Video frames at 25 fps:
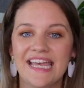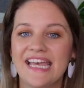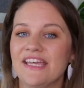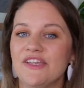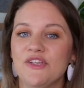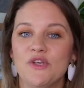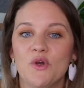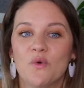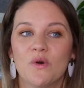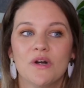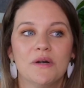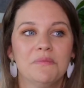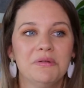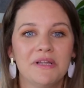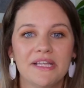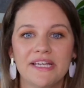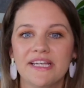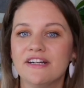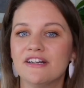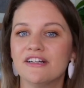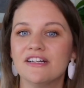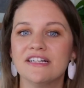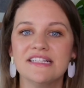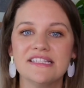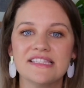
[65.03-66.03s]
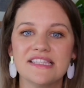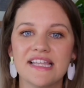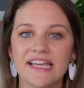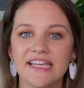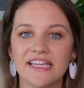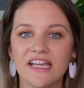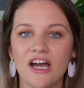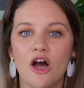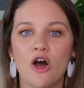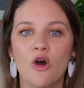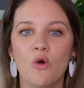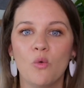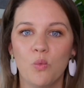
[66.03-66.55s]
Your planner is
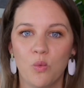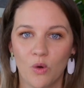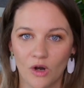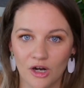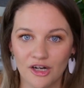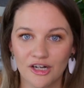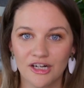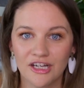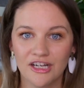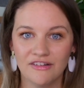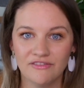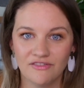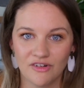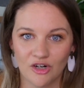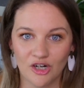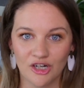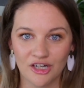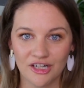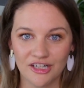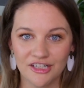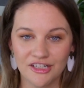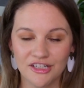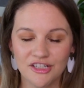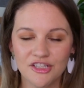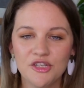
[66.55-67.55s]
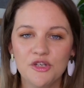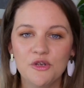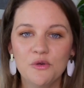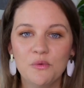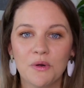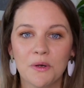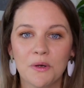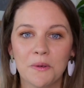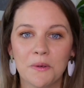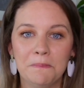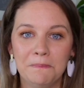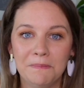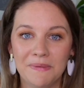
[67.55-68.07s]
like a work of art. You
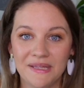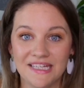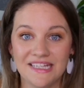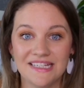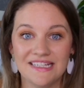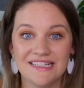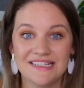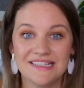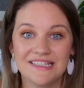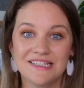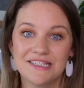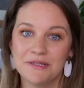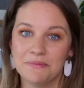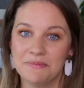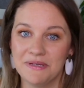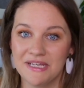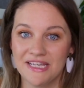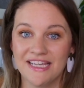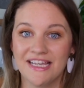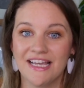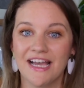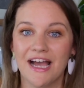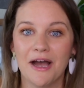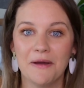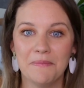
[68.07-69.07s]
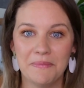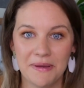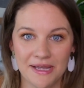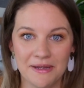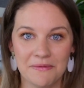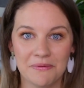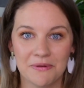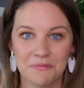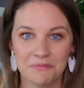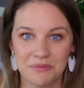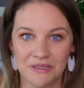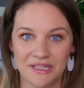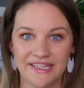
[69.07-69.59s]
were meant to be a
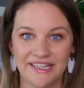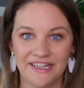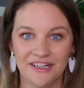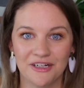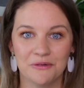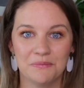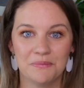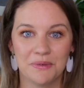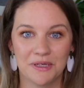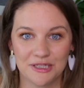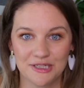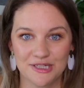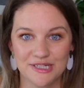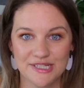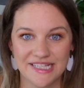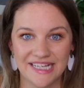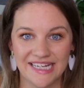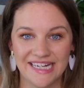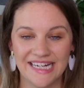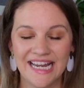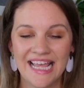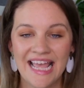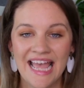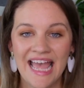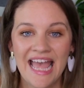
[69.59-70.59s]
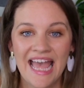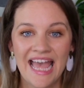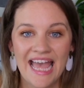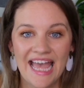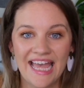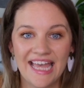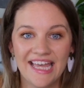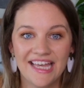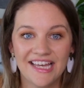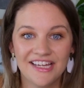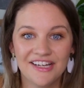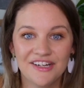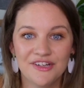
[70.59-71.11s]
paper planner person.
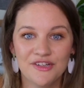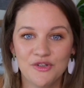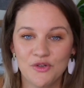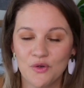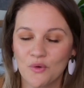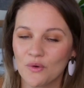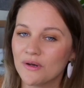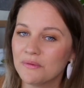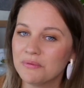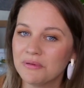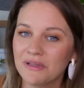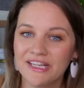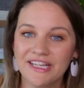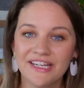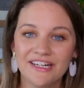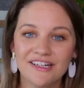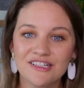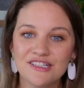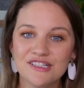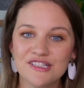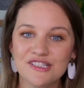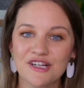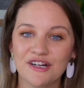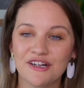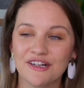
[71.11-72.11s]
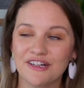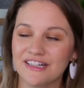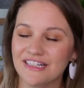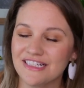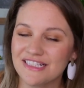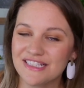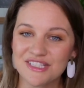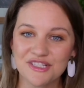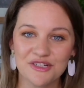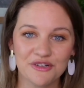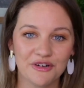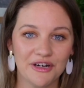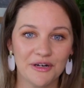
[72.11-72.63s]
And your planners are
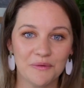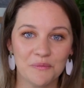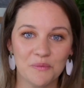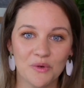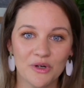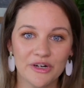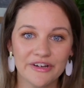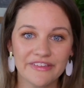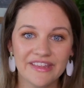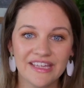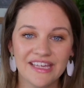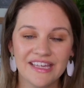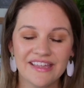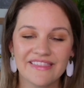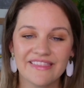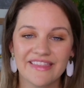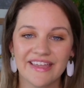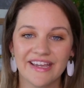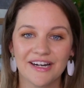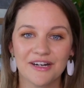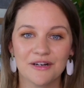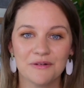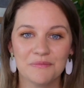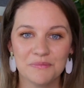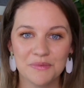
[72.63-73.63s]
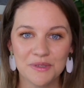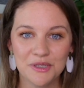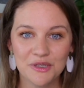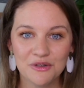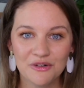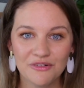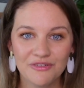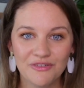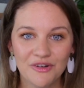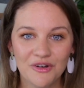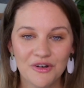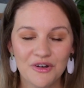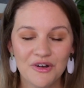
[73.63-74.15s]
Instagram worthy. They are
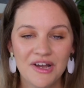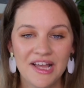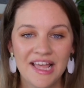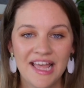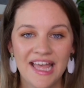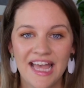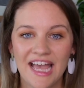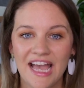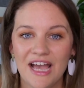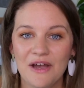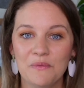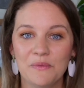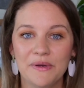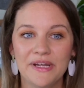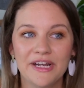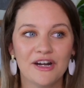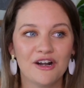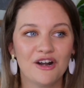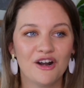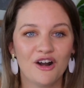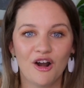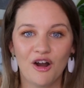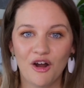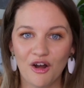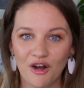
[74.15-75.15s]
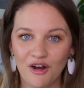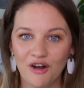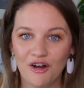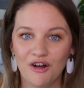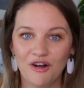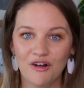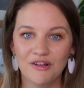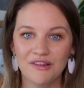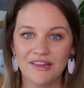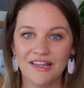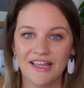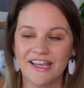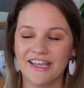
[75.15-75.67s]
beautiful. And we are
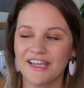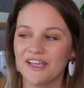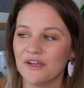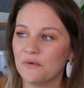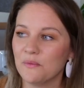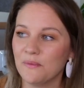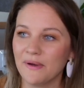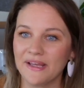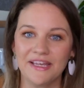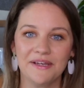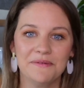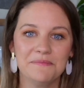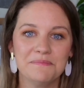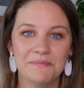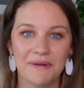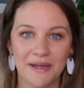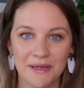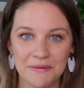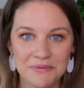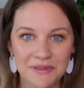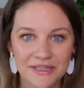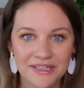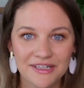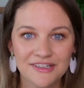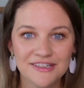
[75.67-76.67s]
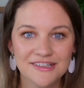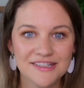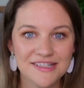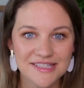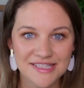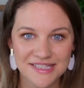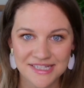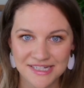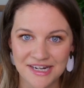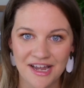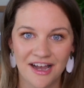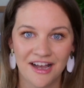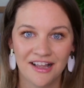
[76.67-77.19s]
all like, wait, my planner
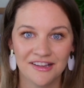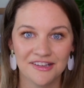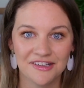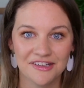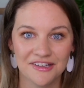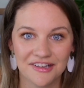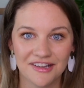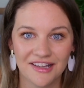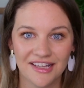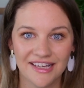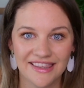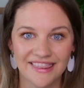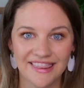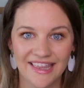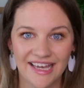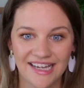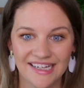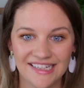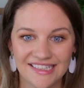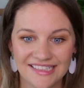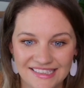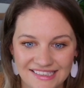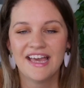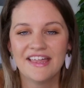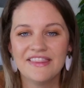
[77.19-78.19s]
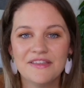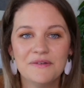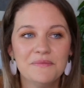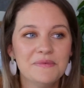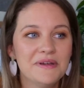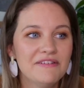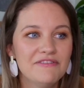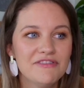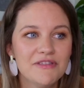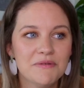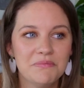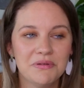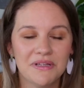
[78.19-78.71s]
does not look like that. And then we
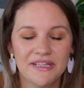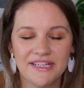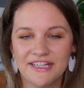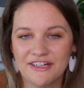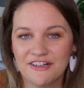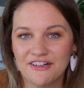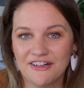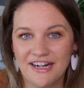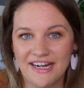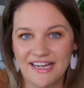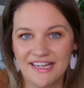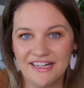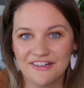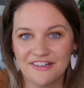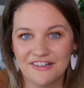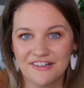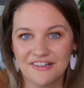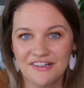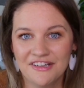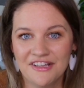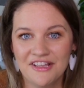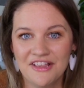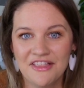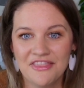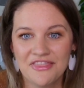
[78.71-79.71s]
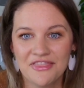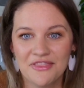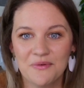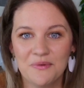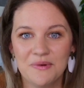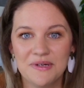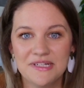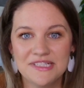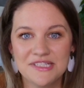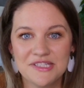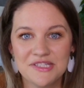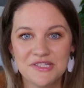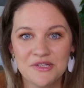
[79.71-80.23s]
have the planner hater, the
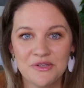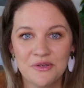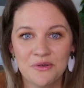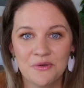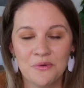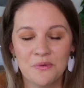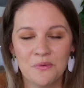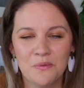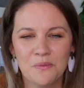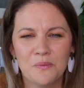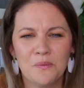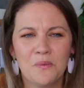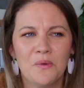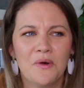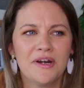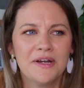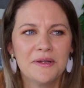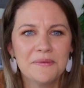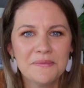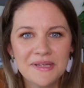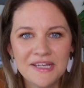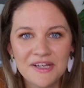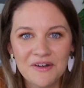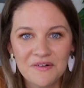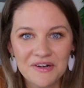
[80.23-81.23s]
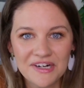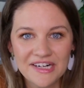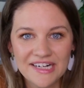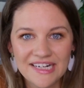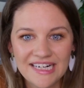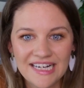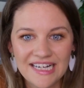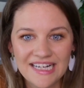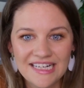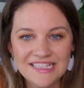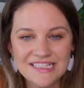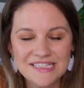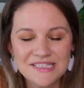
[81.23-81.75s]
ones who want to be
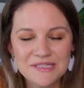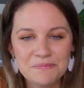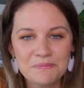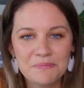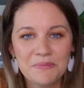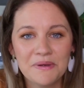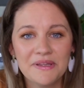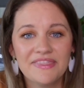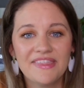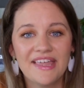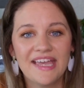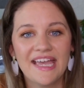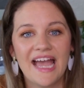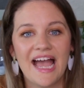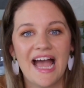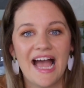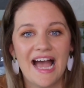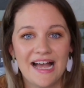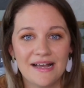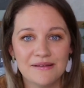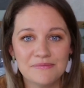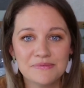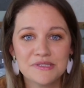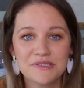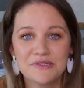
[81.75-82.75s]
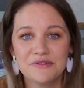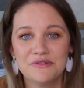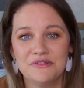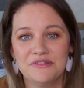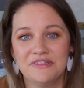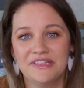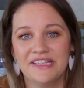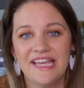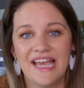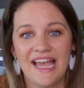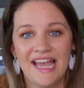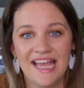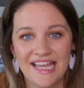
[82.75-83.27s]
organized, but they
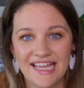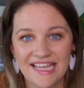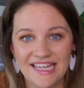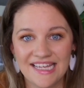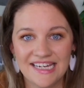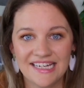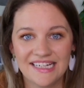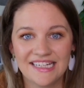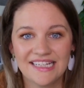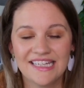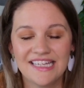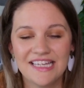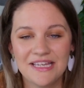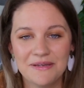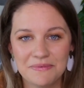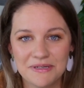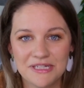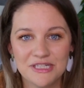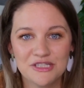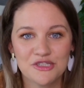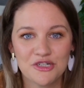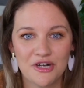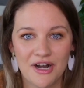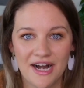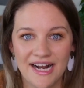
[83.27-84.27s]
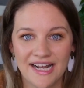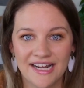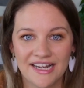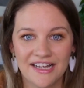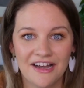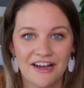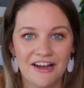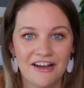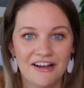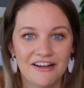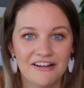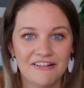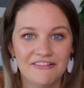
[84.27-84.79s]
absolutely hate keeping track
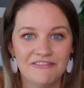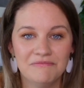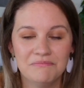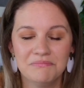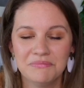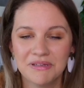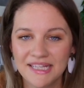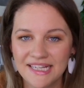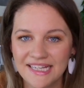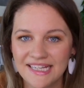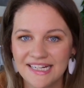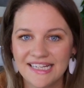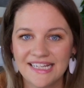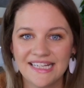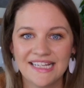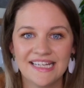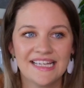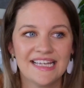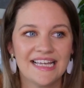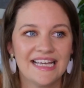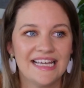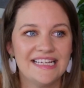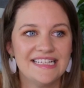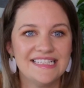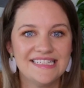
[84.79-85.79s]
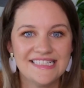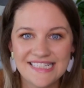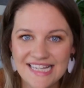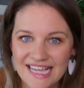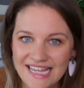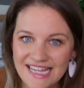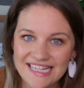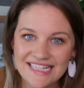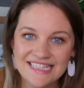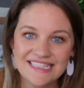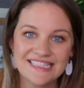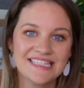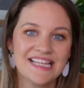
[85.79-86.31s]
of planning and
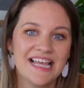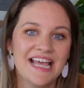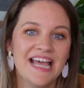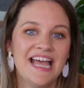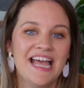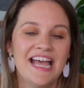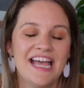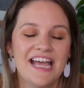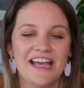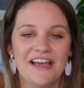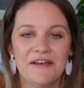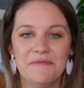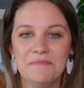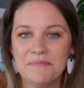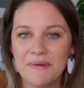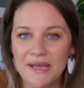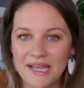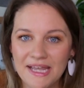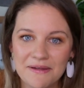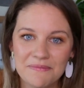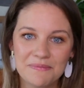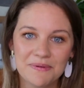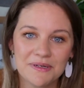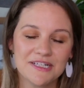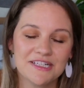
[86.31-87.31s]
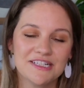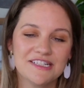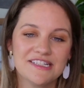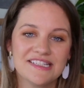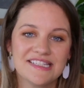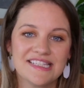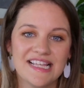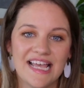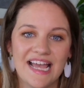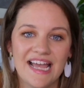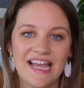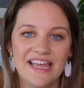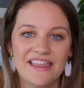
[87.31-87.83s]
dates and
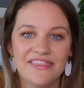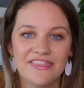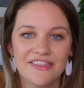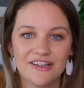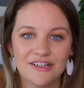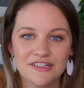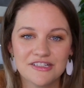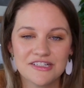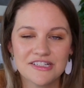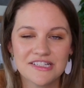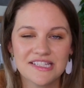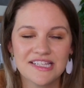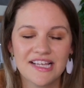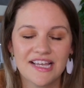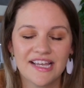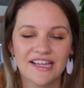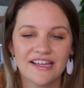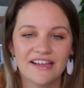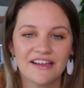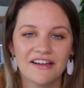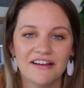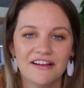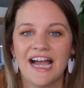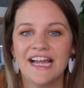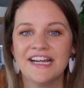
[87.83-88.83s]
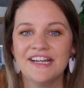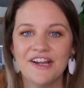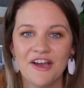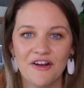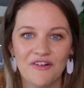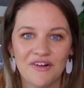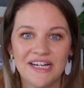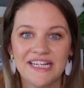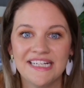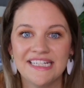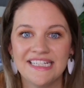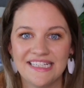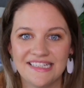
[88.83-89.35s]
papers. And they're just like, I know
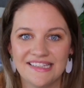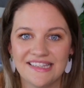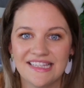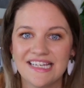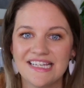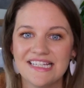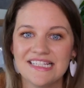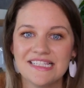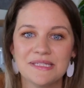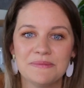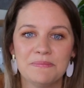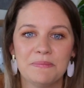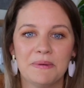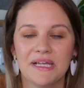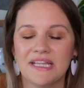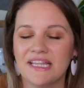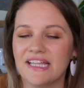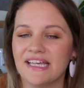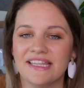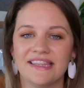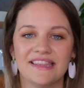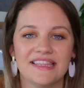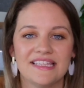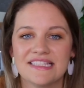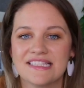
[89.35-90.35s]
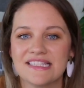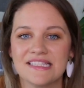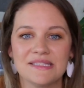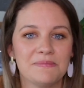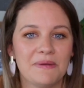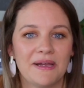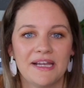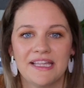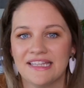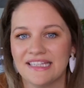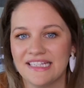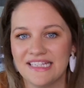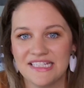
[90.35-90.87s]
I need this, but like, this is
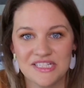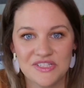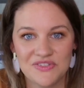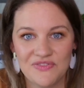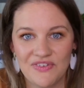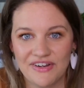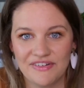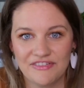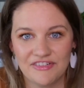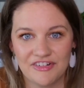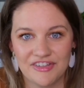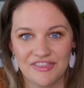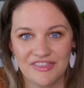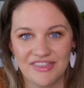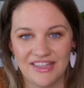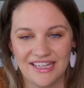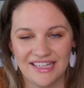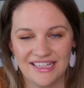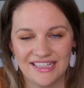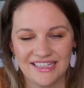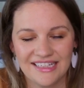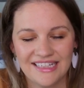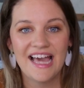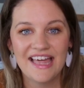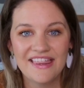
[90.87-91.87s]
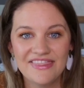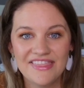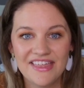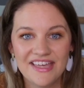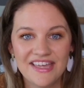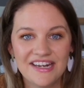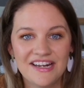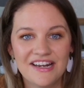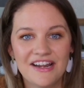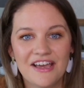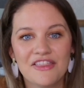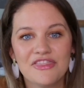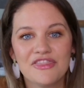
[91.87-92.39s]
my least favorite thing. And
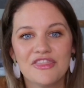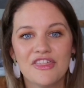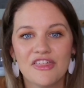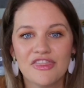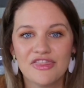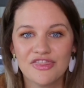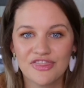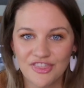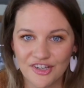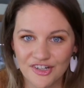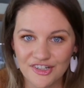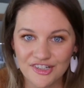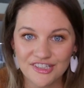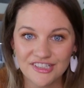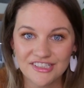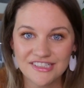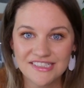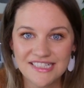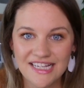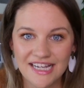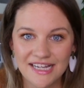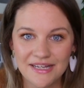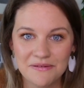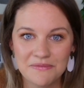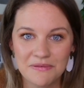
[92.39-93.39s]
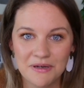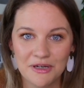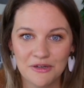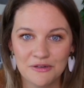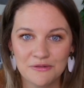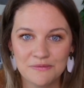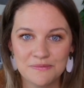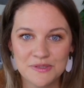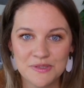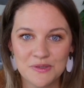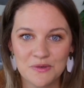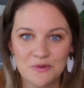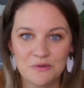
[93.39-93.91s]
then the third type of
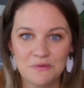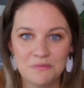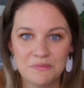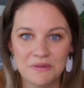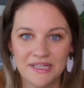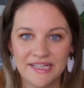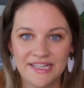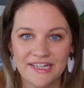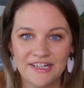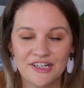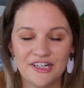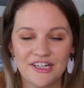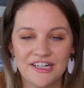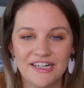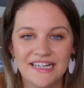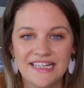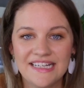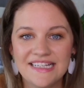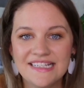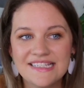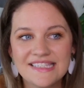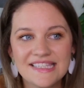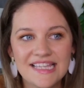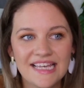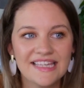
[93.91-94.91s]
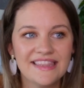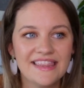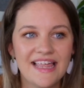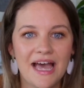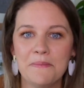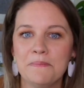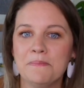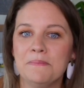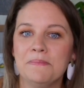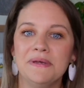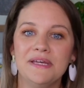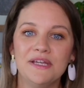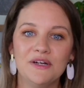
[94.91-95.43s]
homeschool planner is like
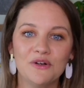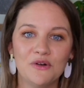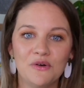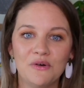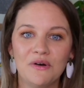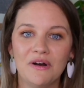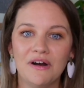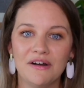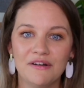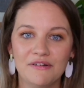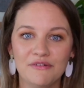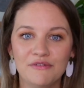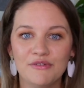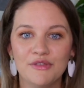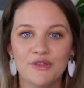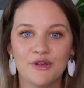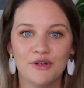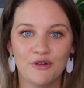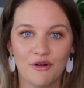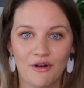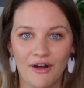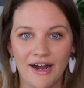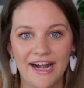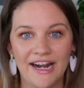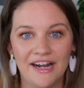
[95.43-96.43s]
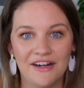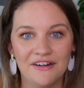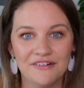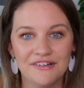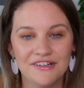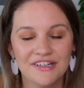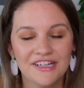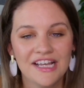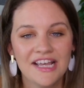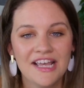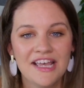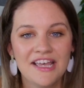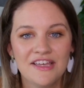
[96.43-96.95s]
that middle of the
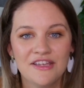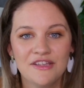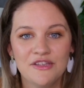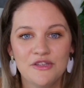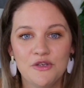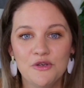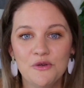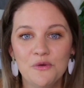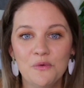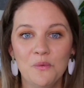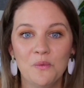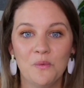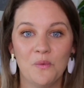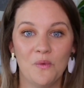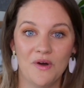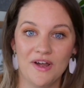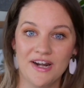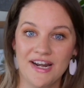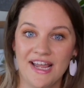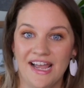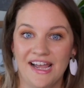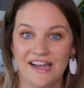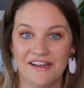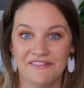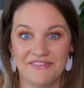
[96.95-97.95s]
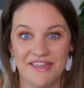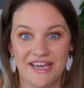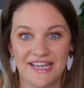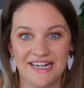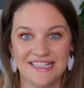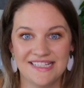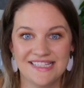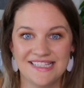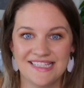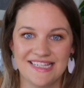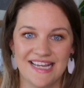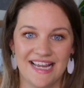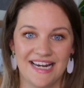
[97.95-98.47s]
ground. You want to have that
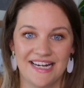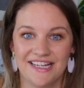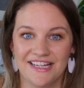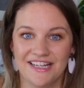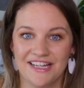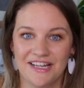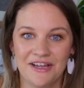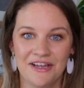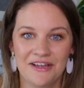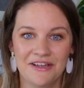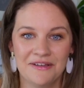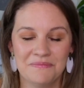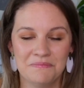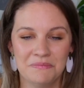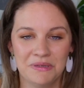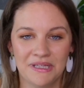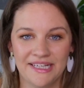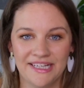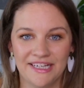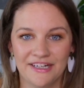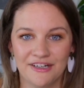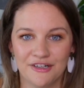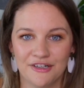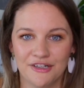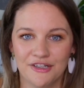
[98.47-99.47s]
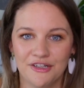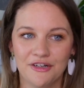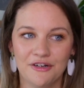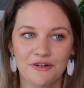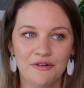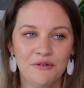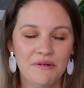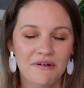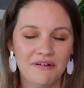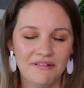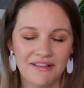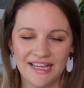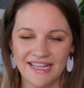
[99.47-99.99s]
aesthetic planner.
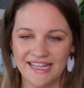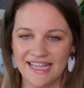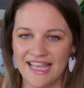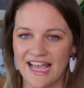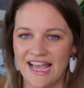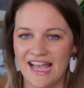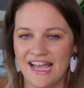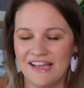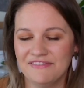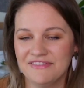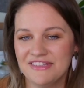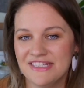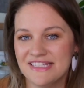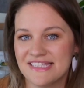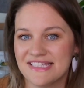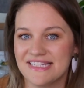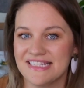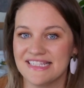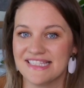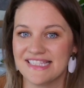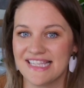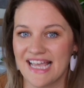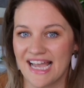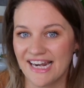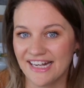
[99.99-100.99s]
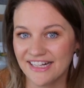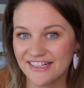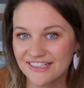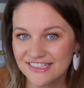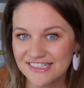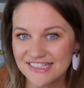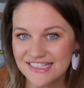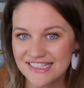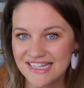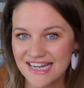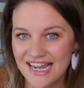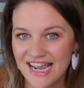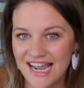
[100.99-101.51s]
You like have these
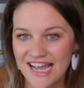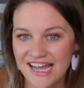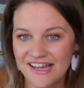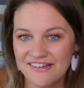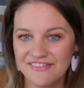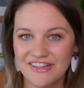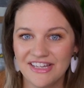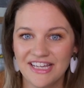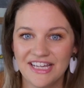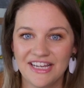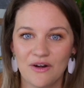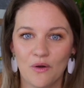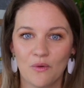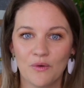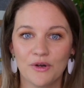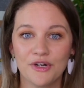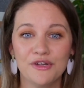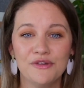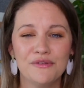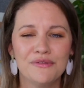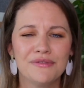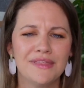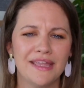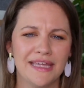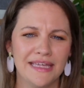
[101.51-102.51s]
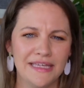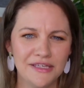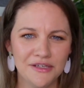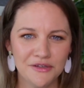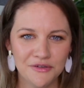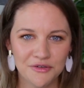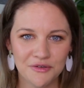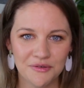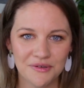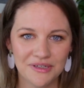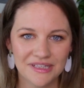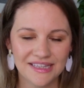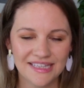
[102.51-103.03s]
desires to have it, or you think you
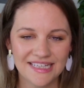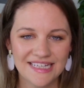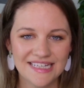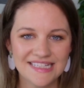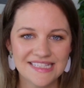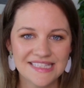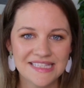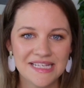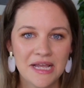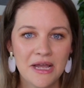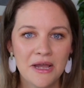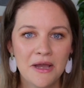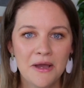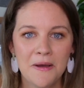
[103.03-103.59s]
do at least.